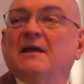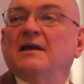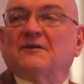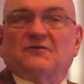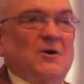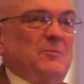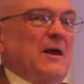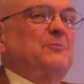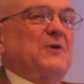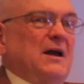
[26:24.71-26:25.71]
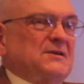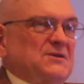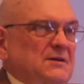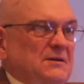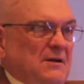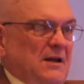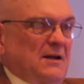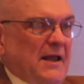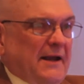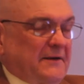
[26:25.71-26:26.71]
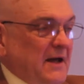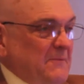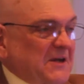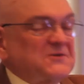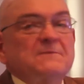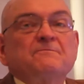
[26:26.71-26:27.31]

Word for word: He has a Nobel Prize in, in economics